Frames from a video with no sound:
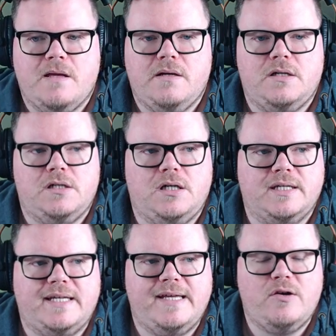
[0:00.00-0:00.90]
Oh,
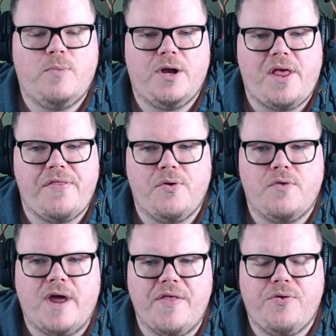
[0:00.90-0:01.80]
killed by the
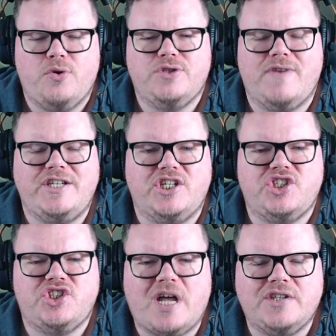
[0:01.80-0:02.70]
Thought Rage. Thought Rage is
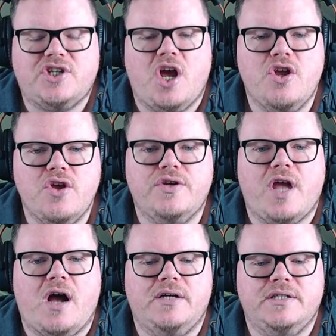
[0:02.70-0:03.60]
such a good
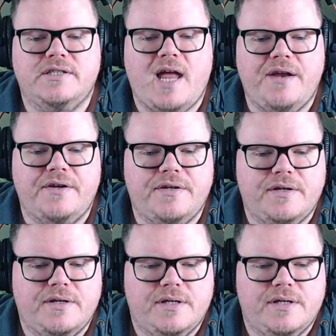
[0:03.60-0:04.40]
card in Standard.